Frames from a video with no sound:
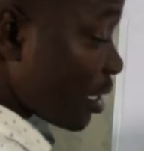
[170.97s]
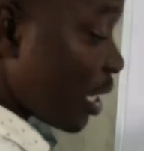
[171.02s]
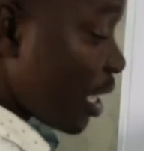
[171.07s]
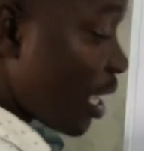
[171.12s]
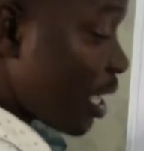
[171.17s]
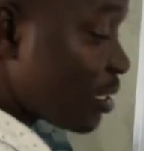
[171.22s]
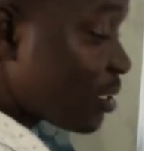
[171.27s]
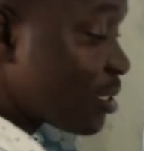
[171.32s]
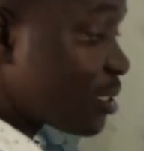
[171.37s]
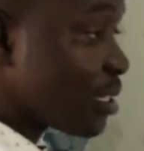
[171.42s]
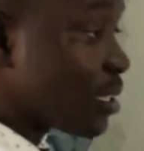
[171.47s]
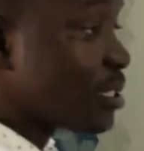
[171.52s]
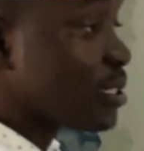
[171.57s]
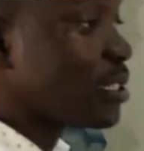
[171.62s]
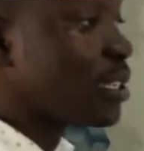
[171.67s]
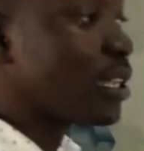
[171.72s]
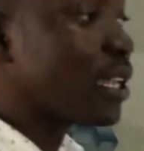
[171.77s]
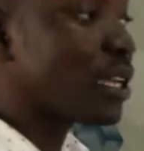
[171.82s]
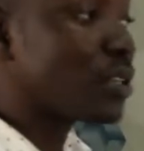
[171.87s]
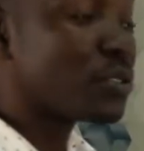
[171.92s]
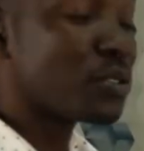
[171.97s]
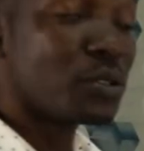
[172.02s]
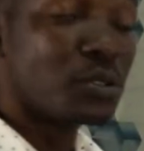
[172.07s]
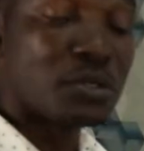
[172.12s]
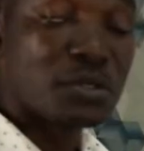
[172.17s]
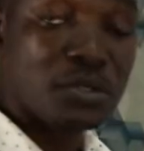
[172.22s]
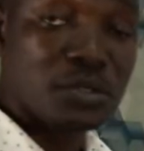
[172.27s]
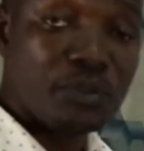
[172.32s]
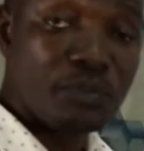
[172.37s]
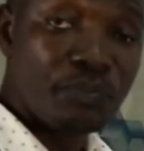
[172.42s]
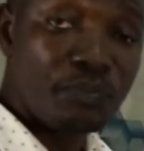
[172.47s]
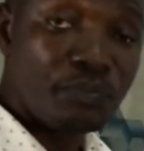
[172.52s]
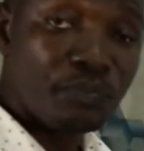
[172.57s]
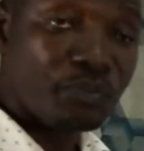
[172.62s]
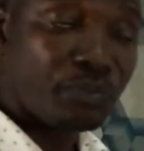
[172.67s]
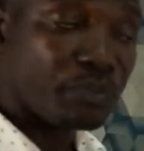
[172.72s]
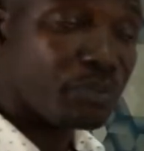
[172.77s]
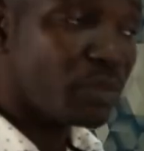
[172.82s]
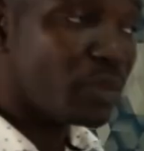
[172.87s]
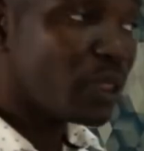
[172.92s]
it has 6 electrons.
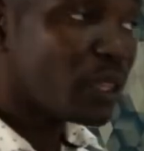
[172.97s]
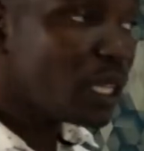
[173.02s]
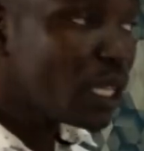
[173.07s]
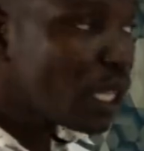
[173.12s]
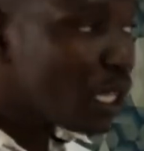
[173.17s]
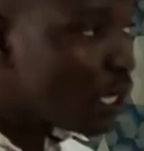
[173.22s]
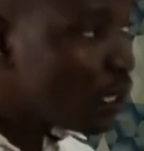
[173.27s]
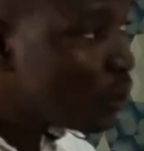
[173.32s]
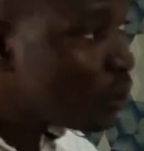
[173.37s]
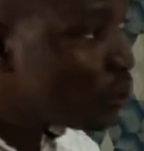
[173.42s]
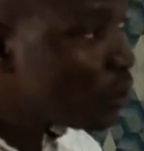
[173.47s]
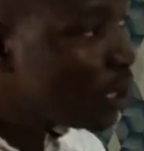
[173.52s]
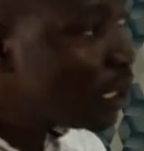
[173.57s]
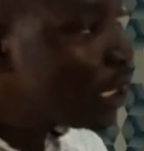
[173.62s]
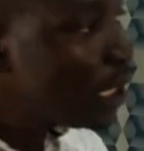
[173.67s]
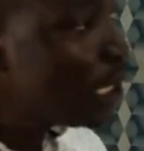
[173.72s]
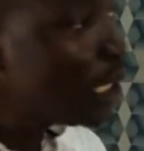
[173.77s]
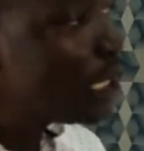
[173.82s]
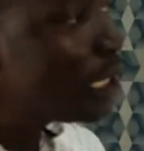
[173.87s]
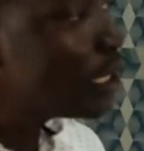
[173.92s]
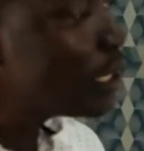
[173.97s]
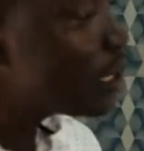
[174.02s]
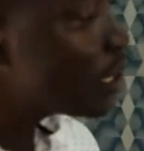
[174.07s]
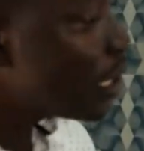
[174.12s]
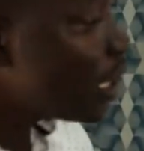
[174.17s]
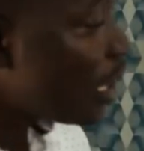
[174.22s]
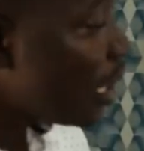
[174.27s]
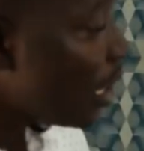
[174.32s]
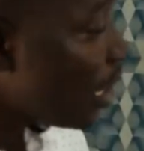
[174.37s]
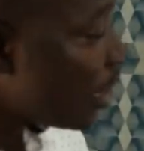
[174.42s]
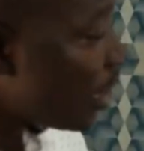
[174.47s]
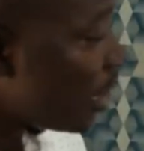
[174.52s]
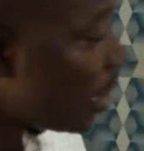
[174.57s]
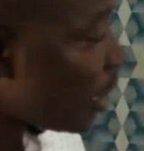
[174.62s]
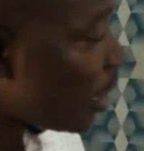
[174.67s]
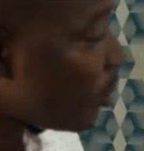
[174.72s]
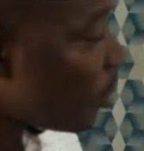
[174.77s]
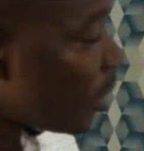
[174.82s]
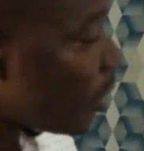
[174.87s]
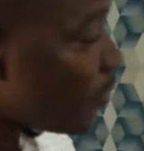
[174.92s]
You need the
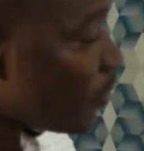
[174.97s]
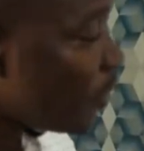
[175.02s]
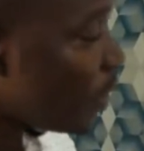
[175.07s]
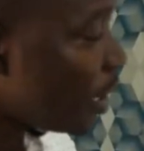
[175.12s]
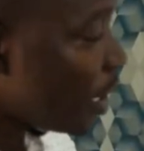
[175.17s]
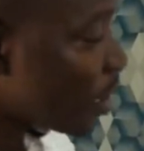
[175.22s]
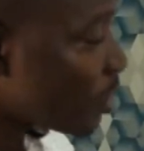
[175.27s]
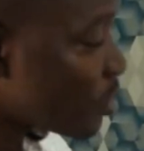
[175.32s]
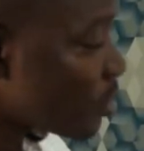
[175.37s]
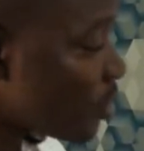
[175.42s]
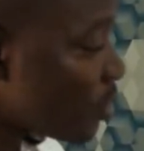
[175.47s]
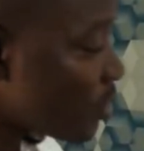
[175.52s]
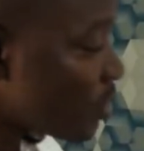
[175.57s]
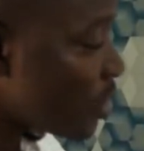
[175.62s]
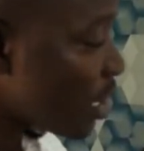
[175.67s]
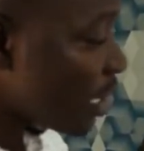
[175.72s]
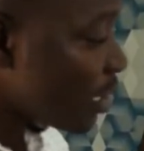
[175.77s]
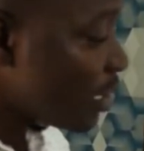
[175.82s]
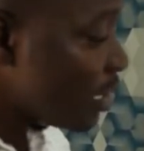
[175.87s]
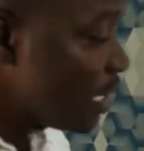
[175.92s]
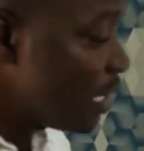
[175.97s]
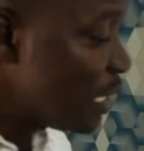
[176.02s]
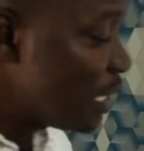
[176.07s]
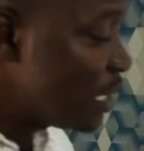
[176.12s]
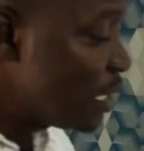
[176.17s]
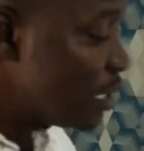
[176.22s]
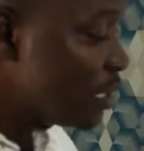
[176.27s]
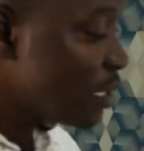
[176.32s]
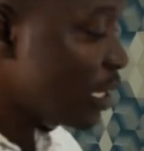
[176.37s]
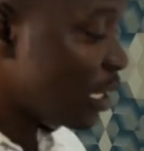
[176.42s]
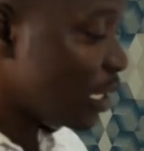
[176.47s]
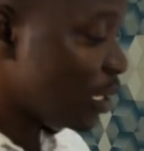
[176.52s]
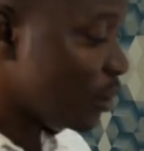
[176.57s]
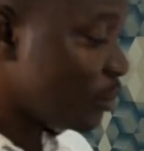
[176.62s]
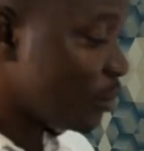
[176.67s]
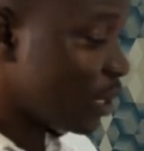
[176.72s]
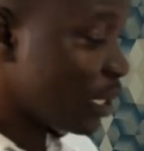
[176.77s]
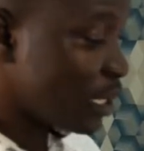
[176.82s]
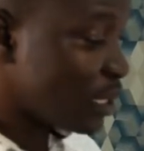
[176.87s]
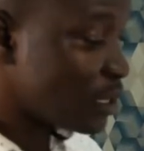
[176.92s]
number of electrons that these
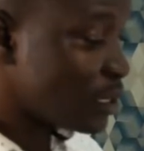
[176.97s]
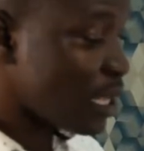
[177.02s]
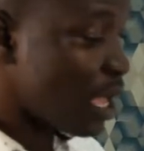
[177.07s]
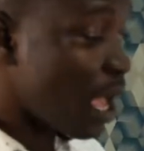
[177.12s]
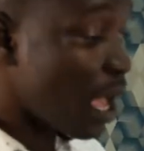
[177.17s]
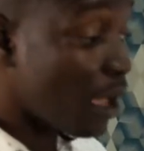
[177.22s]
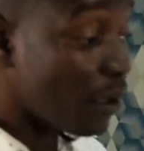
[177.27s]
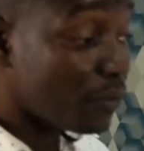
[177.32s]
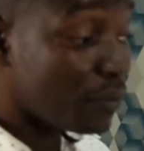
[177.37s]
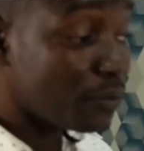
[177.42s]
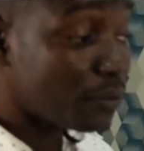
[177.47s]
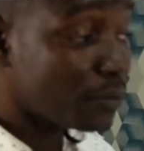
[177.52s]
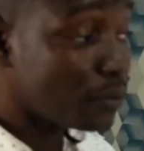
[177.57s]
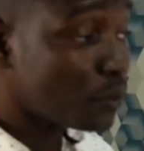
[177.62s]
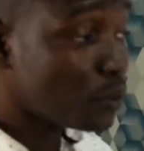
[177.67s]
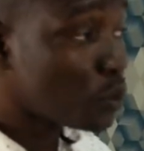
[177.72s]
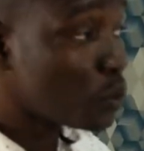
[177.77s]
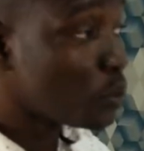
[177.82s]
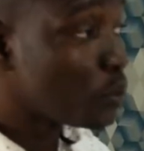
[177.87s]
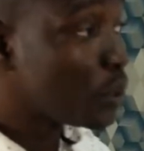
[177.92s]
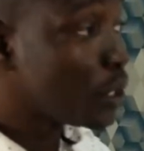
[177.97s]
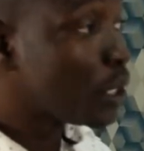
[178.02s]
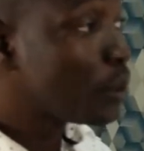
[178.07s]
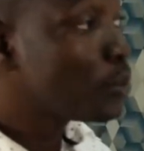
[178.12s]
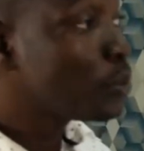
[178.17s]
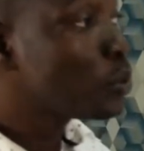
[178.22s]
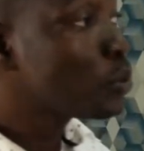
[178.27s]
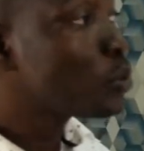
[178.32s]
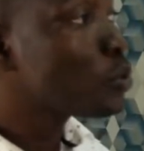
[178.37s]
elements have to be able